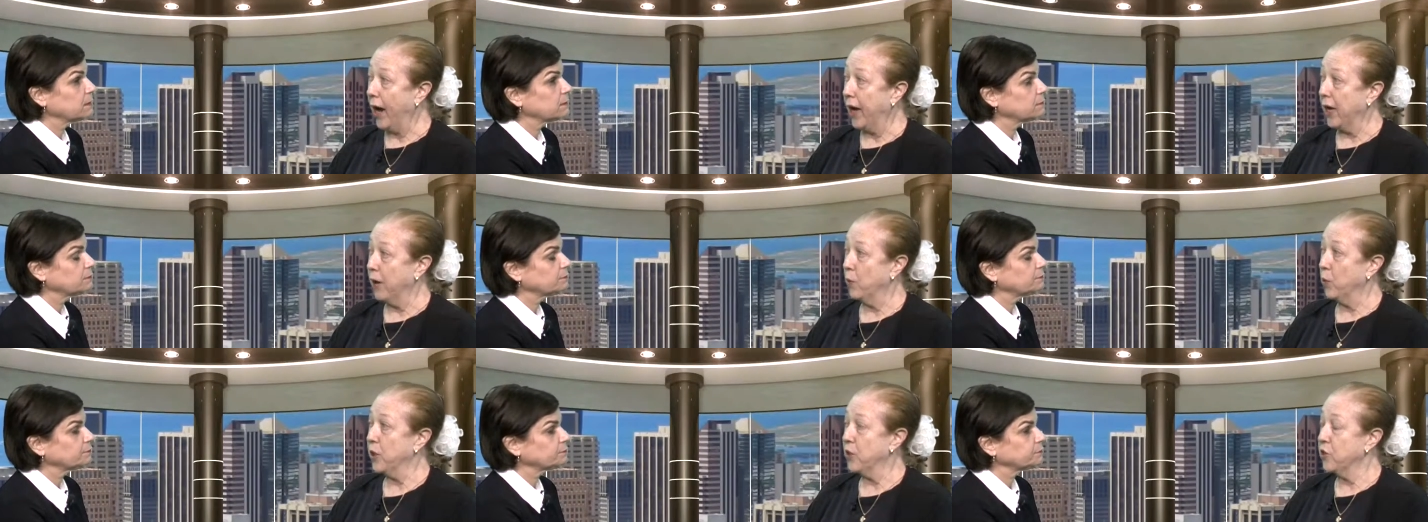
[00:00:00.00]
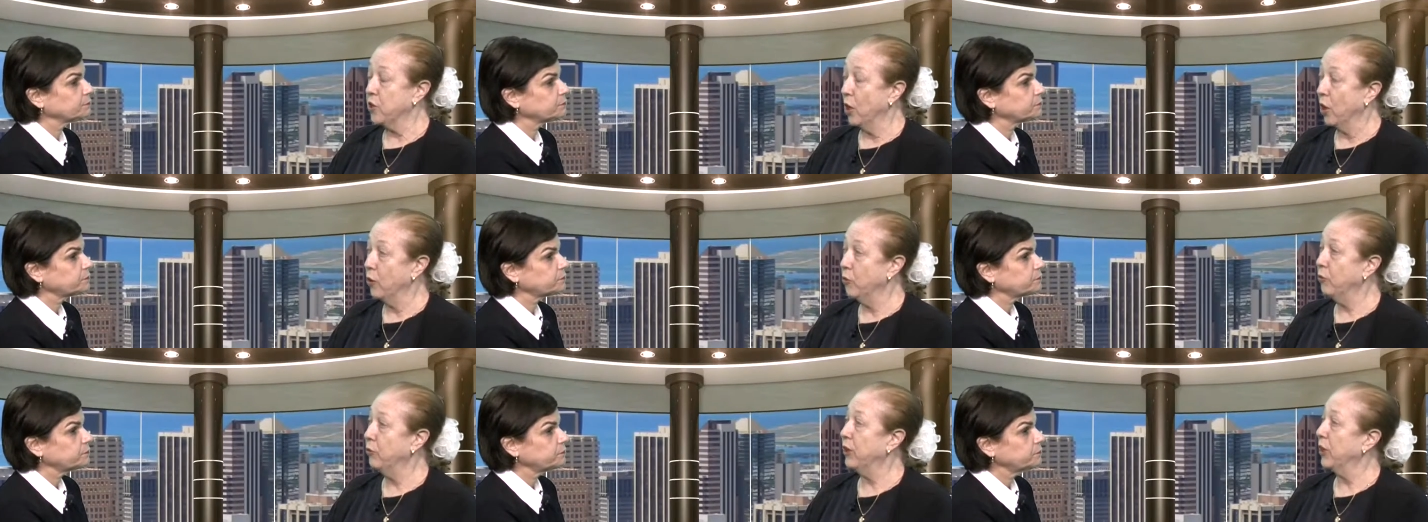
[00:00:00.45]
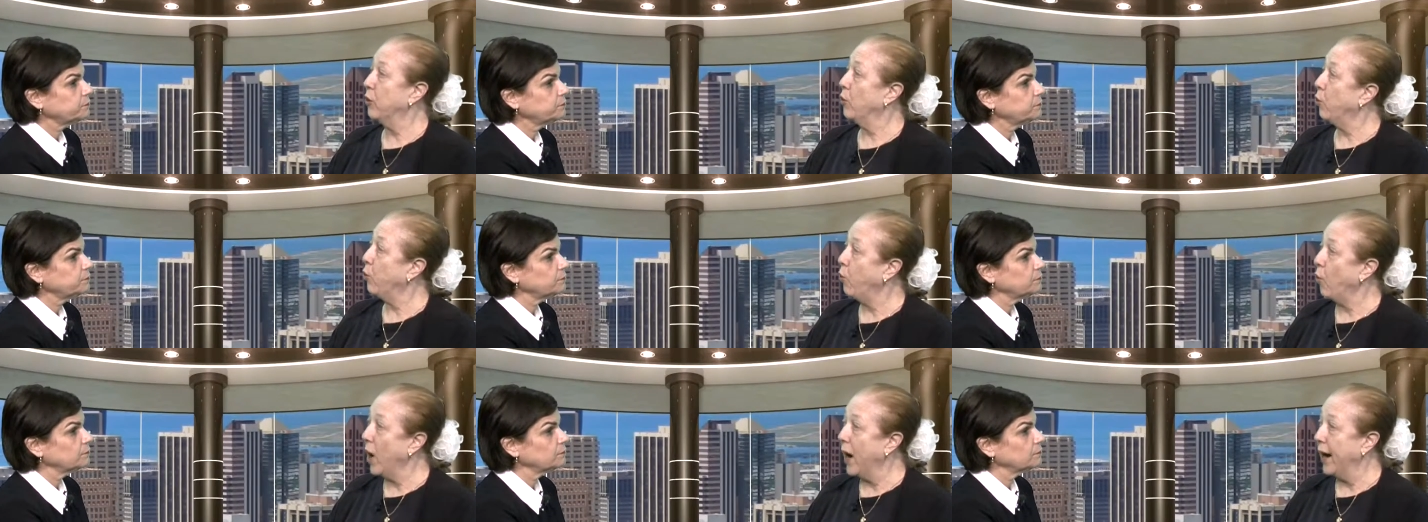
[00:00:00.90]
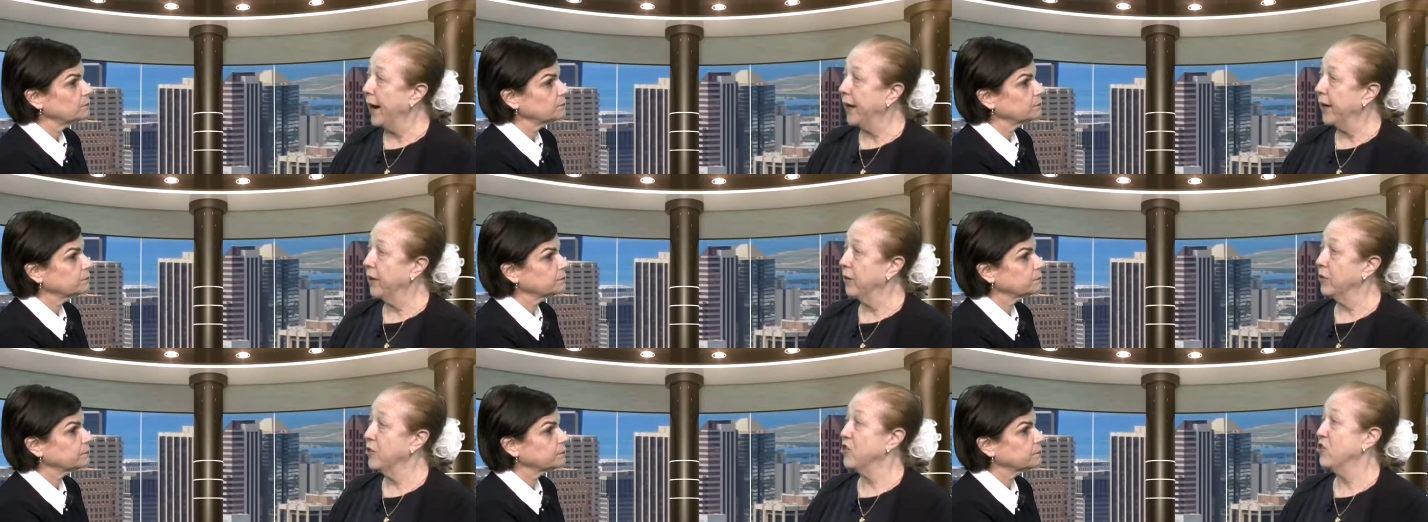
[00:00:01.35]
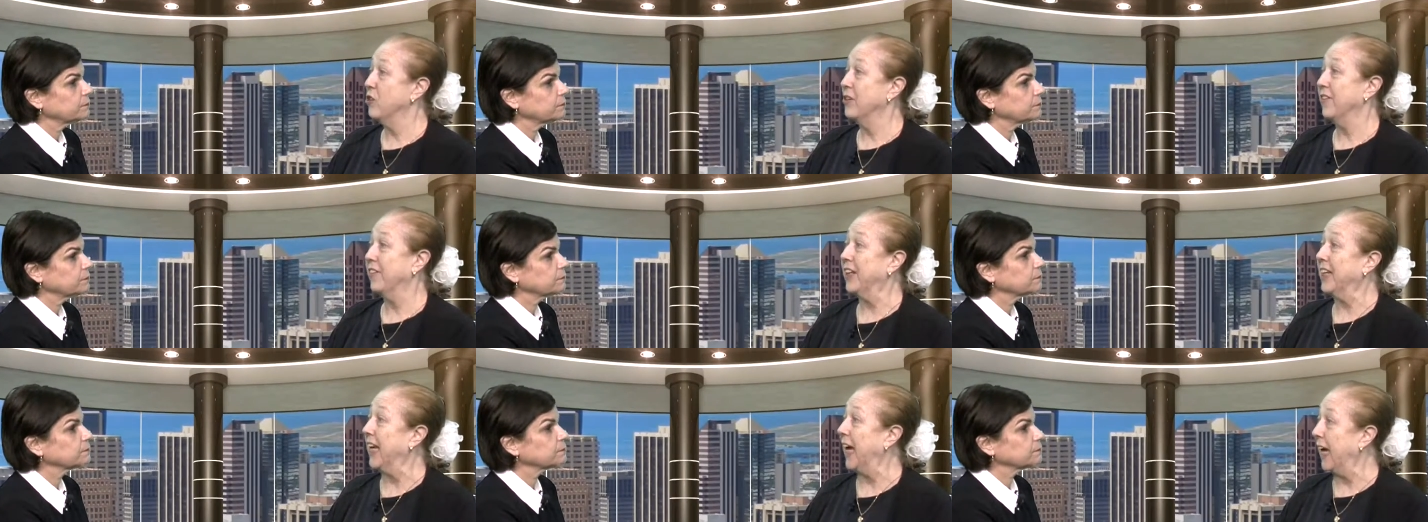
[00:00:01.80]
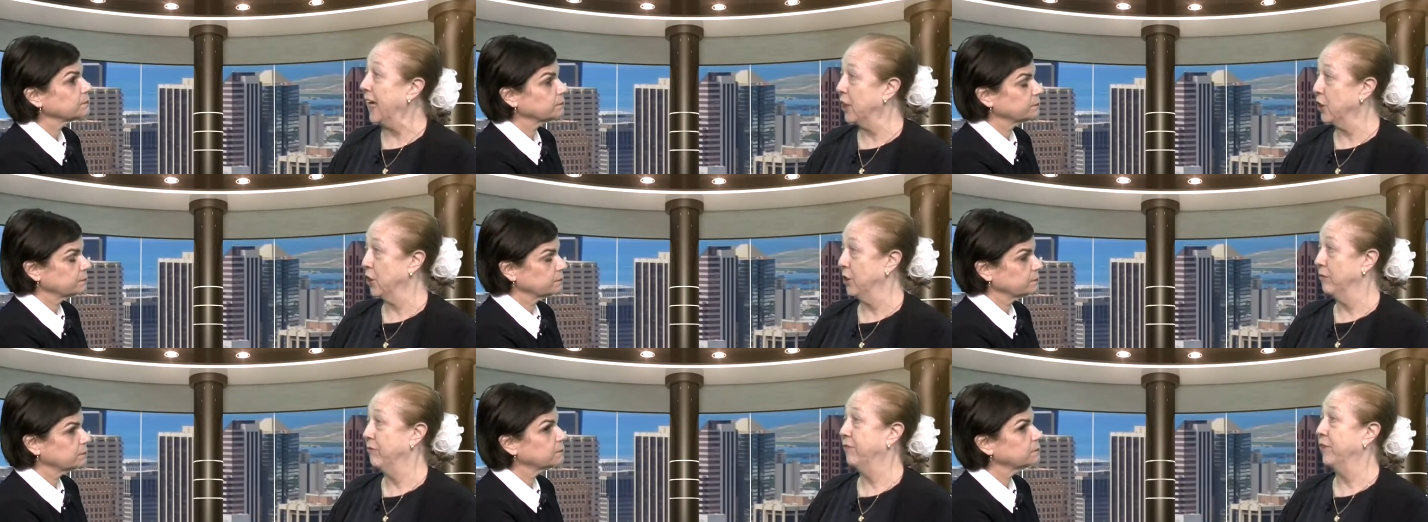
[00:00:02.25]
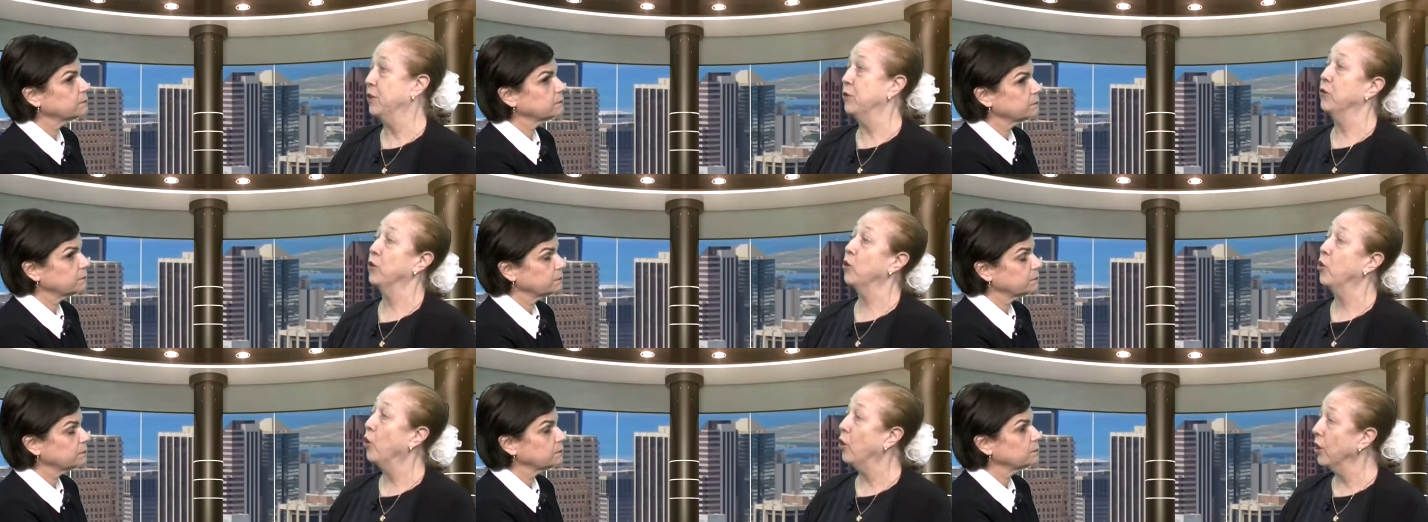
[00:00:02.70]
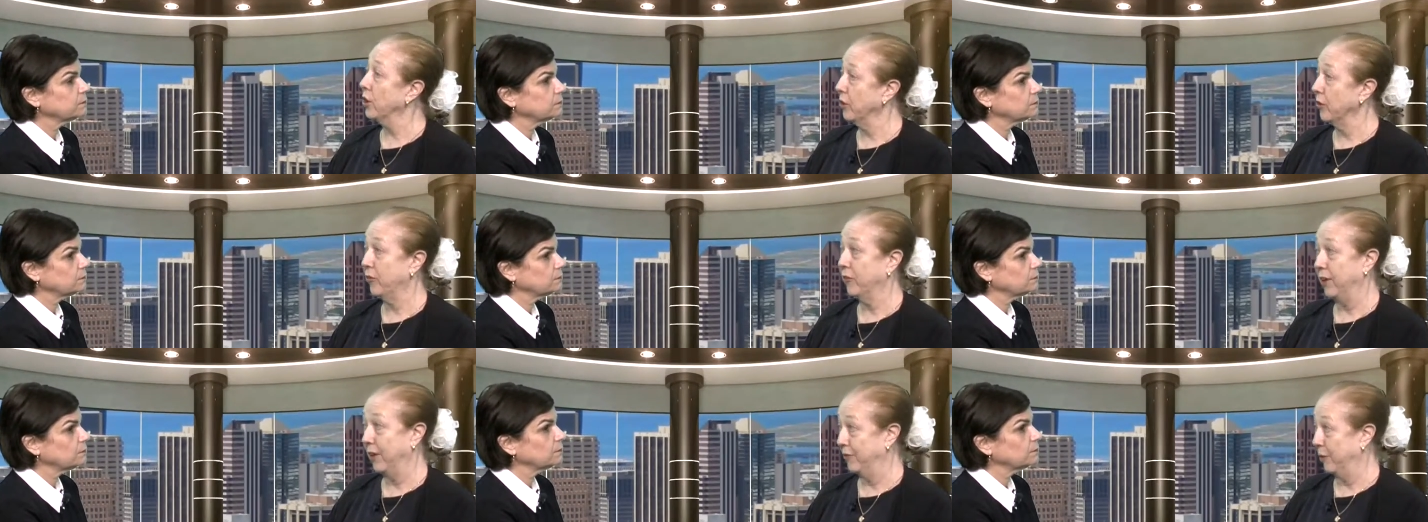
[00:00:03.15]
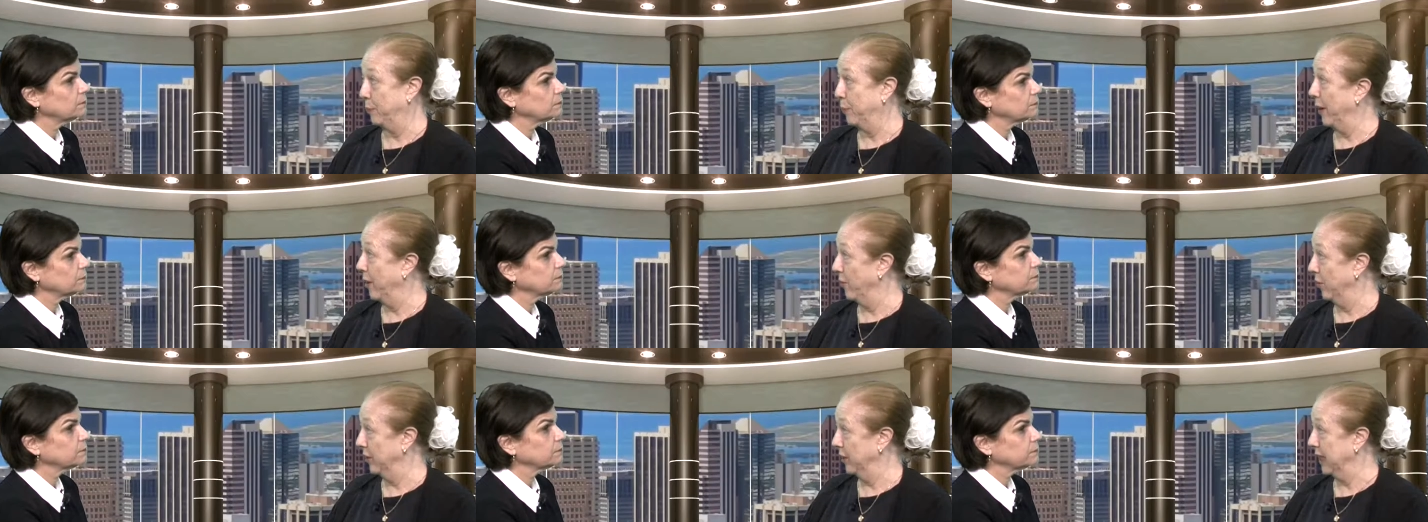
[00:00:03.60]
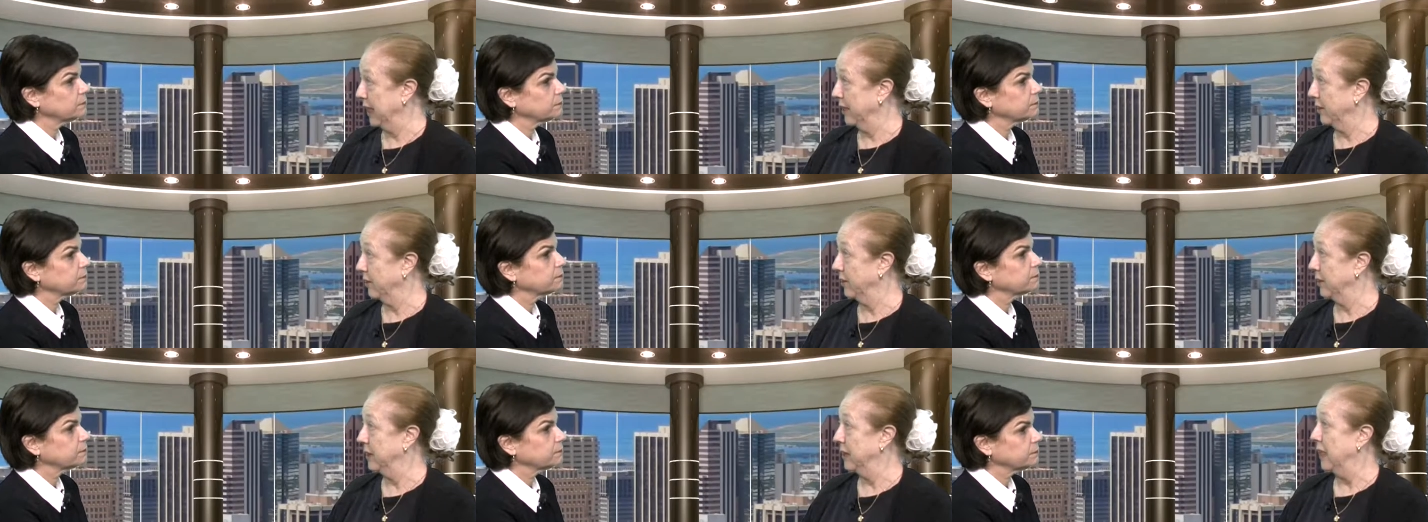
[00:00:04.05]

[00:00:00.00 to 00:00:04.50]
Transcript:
Speaker 1: we don't require certification for you to call yourself a paralegal.